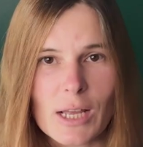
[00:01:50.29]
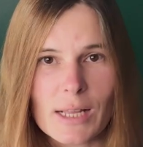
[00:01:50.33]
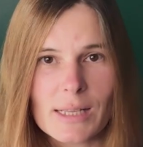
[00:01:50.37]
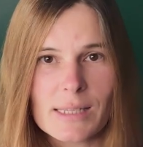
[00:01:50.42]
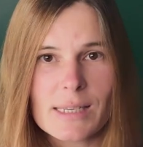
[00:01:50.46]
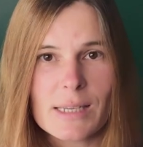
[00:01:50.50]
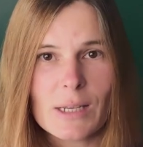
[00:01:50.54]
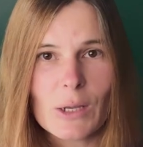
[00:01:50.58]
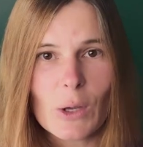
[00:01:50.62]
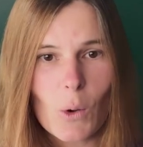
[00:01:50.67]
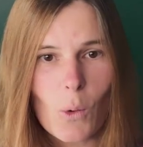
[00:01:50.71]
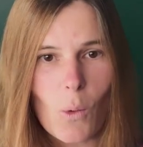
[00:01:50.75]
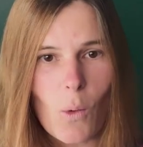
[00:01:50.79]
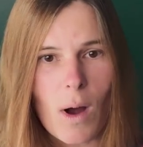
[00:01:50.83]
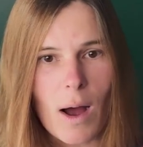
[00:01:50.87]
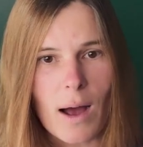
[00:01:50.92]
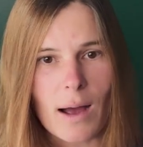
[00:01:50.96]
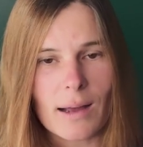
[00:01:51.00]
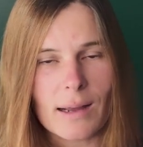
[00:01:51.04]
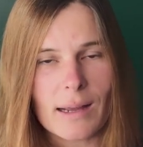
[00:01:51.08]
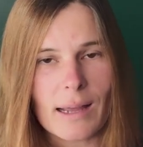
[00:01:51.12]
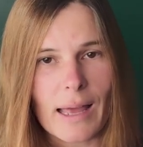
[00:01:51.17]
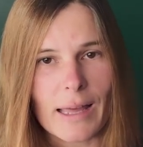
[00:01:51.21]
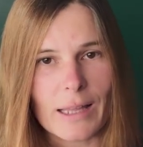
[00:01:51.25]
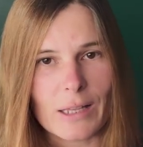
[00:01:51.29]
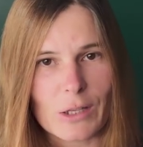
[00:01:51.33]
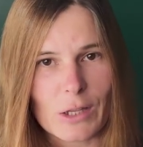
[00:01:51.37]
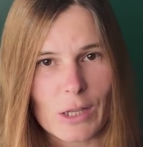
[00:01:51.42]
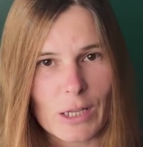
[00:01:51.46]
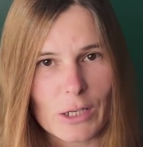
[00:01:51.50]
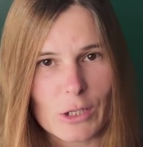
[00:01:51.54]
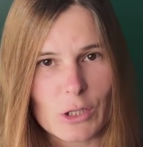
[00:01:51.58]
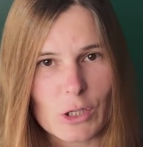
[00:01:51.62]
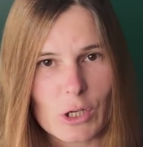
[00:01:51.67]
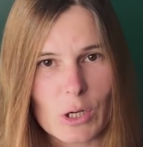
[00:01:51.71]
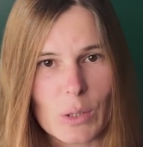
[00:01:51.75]
Jensen Huang and
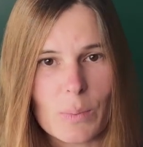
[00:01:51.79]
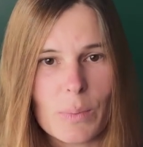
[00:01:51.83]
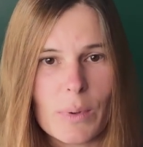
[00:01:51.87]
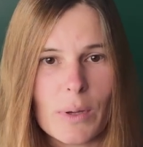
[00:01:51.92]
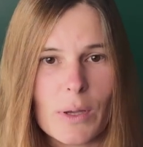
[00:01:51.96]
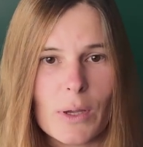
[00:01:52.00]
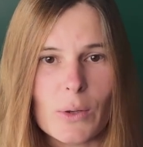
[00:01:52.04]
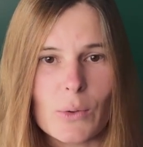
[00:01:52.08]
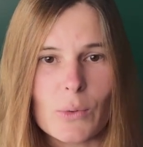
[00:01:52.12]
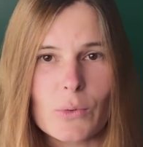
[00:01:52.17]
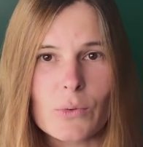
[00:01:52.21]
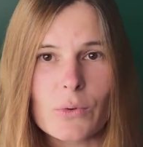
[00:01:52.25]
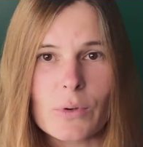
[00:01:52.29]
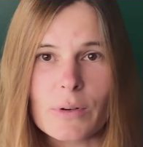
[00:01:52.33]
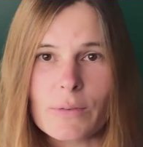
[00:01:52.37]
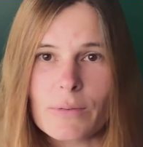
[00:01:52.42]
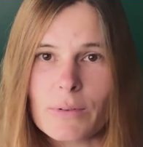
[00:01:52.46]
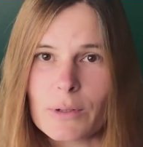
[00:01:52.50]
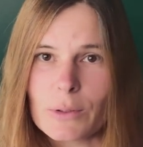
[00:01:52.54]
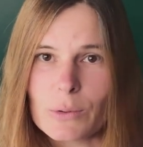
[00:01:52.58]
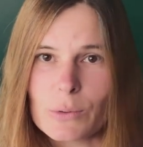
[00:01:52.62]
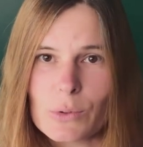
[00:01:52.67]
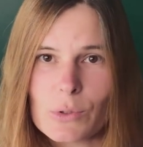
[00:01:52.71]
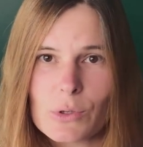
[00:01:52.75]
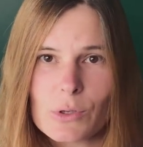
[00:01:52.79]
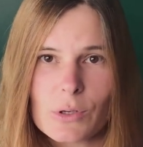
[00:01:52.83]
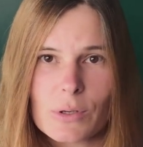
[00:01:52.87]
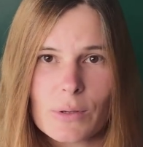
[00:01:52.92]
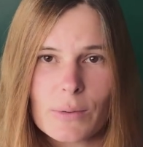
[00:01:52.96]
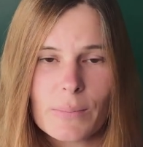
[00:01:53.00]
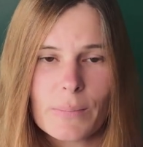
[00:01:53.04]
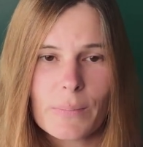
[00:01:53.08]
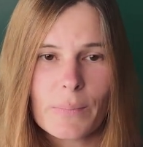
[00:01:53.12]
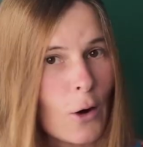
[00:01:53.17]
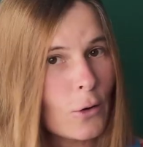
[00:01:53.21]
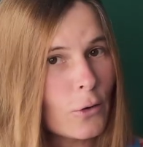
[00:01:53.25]
the GPU revolution.
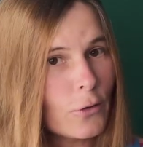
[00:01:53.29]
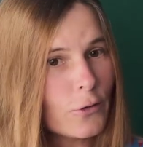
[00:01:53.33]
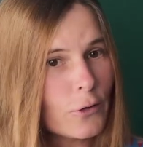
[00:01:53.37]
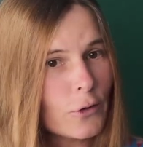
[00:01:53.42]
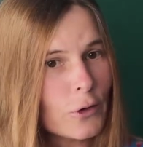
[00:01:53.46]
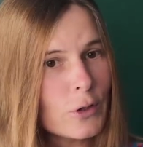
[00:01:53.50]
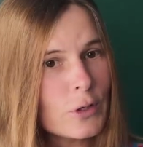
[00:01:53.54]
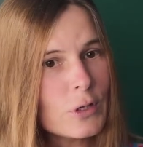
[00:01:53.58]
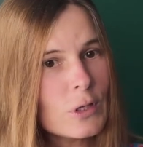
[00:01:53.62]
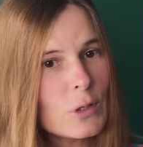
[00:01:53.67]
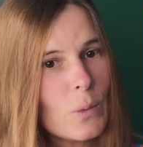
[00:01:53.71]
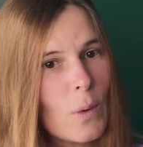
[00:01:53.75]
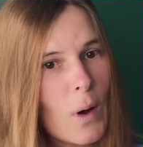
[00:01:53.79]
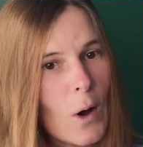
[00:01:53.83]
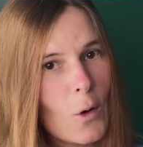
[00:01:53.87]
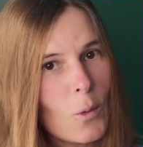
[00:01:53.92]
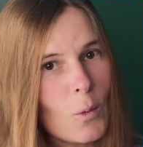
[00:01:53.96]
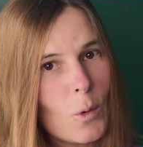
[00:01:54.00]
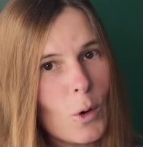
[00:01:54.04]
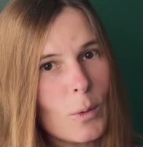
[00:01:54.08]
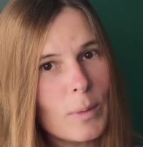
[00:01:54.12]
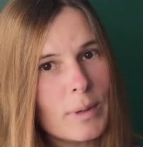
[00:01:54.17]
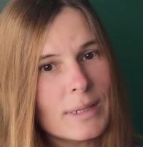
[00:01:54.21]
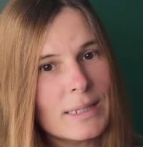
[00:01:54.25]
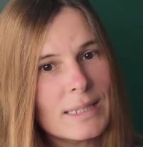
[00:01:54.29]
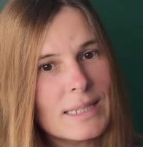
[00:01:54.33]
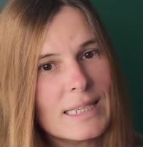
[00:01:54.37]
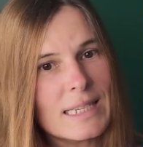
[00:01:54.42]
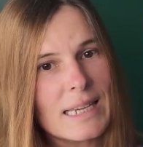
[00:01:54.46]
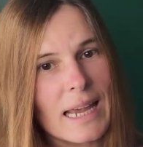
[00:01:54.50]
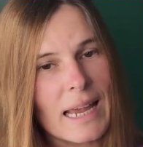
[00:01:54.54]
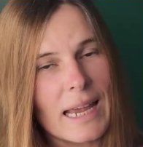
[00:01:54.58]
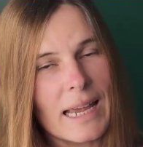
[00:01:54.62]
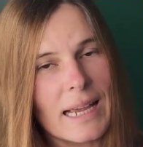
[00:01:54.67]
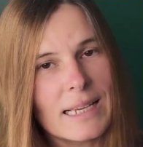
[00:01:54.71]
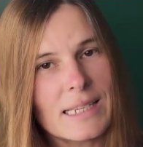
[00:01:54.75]
Our first wow moment
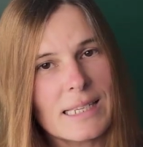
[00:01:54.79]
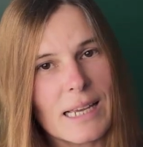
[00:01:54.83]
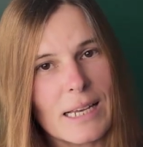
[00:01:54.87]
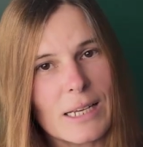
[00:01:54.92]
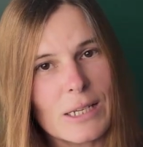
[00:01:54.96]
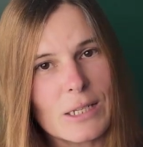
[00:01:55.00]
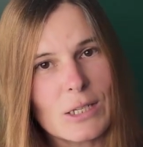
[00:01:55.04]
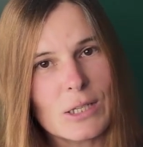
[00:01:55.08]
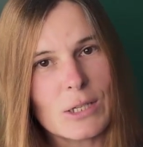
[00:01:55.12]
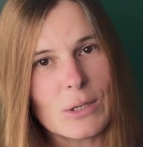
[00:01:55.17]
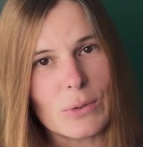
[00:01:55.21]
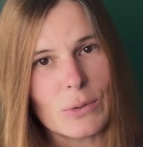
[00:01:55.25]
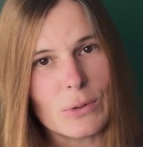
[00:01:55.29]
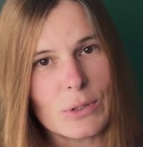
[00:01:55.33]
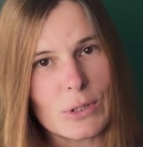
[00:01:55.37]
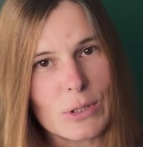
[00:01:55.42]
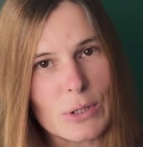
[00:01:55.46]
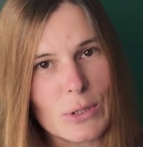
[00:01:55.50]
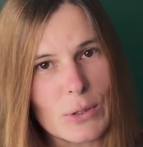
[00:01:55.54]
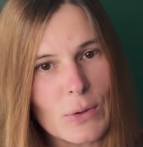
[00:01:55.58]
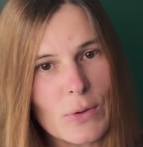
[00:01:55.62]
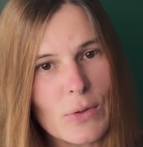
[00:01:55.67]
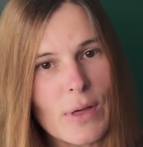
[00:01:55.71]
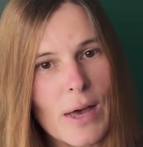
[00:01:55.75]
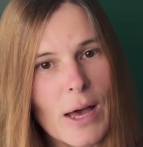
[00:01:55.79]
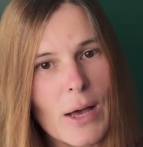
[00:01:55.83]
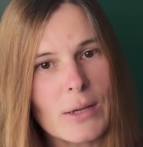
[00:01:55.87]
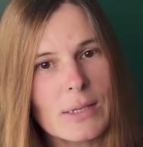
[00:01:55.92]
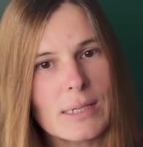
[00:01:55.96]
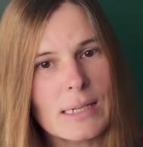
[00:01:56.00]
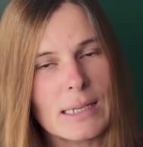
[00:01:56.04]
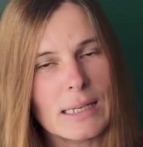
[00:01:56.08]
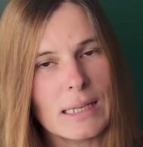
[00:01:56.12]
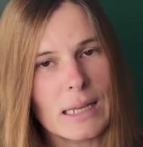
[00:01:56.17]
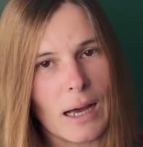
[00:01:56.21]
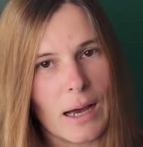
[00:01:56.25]
takes us to
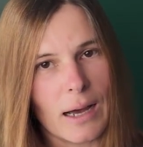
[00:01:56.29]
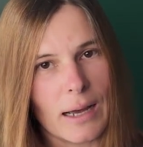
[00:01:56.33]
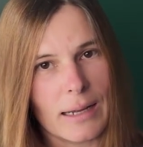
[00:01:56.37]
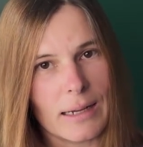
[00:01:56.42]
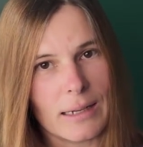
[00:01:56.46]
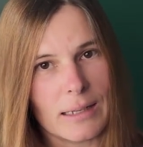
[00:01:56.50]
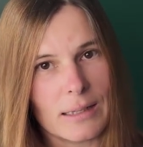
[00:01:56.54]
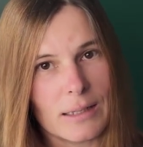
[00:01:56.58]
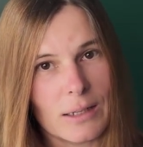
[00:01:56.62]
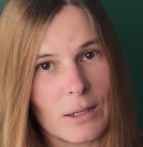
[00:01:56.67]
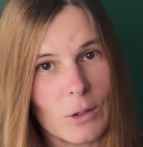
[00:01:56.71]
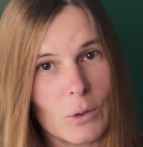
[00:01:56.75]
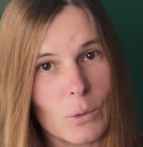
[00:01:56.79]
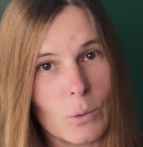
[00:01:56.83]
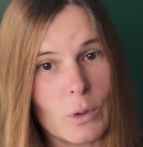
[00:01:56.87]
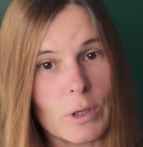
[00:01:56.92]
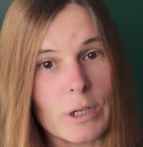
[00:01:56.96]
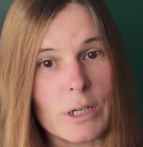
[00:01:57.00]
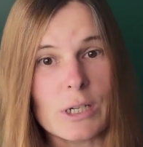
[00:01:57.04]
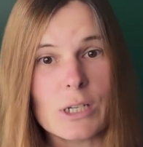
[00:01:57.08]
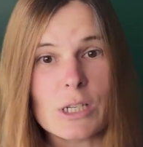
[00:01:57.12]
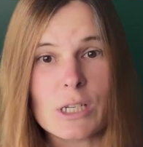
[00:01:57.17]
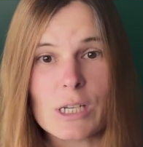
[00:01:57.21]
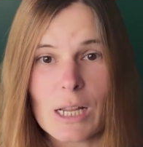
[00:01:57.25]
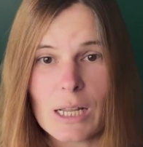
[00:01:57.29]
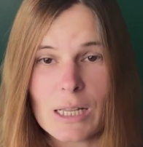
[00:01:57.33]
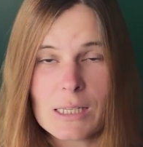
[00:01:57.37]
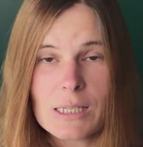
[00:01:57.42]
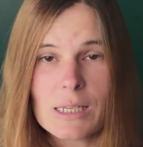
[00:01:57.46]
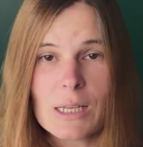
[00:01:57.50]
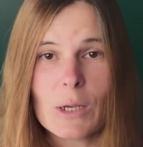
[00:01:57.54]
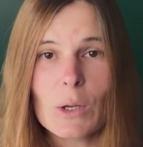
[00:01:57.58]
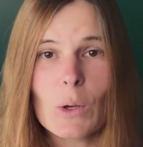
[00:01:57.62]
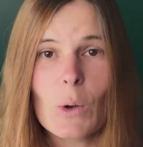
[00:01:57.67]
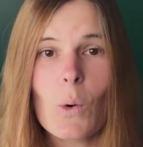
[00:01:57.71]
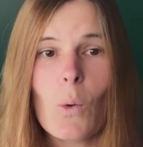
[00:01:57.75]
2009, where
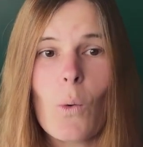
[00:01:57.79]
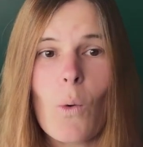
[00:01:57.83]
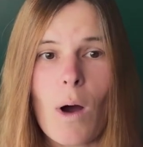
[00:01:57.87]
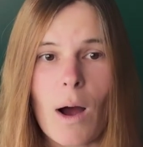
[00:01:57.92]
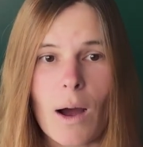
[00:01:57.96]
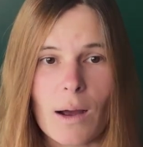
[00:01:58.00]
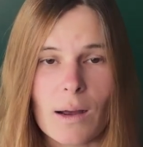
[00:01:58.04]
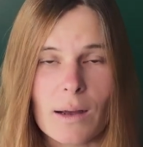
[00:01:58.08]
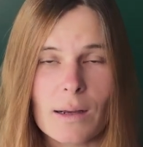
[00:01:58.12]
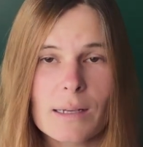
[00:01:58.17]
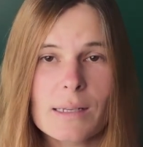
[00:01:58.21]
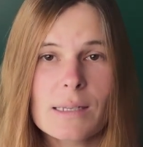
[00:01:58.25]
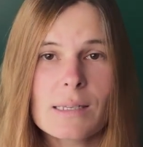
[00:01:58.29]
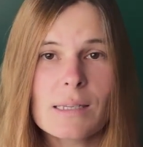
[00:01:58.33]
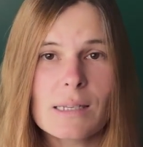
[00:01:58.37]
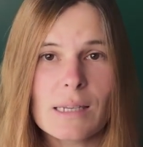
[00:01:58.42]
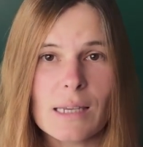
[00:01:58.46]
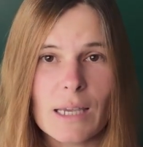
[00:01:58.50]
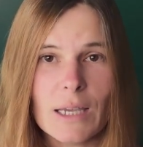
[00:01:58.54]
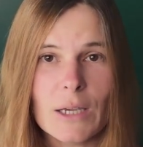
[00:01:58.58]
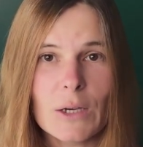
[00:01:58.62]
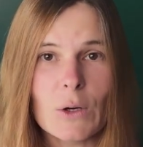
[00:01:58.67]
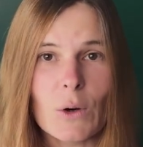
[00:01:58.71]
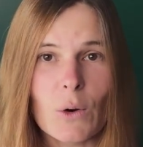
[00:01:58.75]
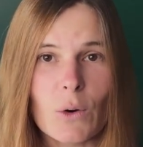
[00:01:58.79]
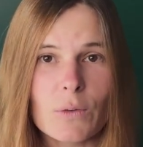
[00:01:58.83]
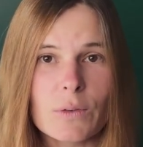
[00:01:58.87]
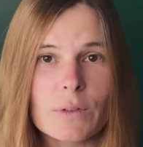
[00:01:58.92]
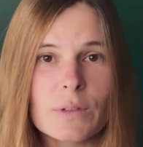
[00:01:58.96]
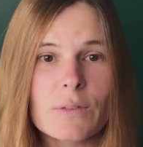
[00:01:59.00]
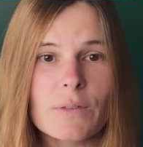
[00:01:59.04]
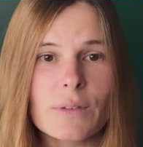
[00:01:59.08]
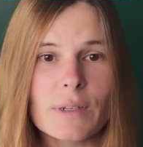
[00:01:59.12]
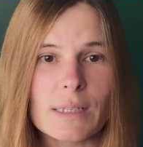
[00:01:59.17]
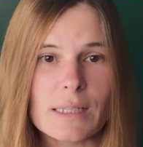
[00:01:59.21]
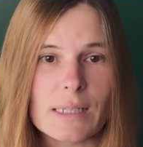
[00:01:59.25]
Jensen Huang, CEO of
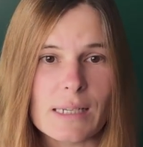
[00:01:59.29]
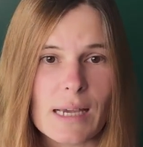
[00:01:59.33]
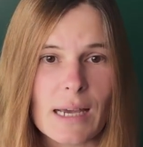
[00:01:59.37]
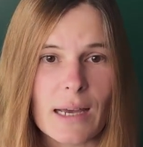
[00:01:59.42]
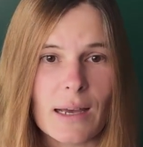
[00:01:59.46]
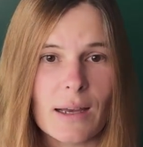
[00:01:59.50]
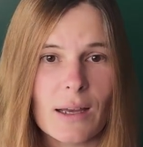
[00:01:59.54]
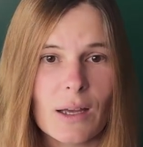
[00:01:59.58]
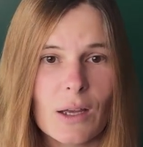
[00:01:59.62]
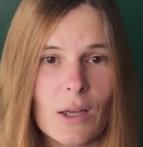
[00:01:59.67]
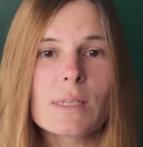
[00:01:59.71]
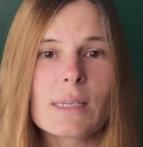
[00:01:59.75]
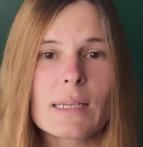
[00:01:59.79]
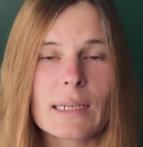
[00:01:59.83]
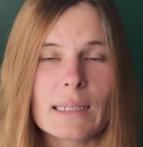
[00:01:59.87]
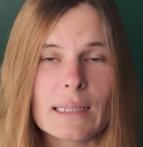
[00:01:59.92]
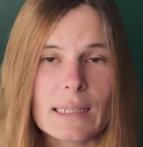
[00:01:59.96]
NVIDIA, was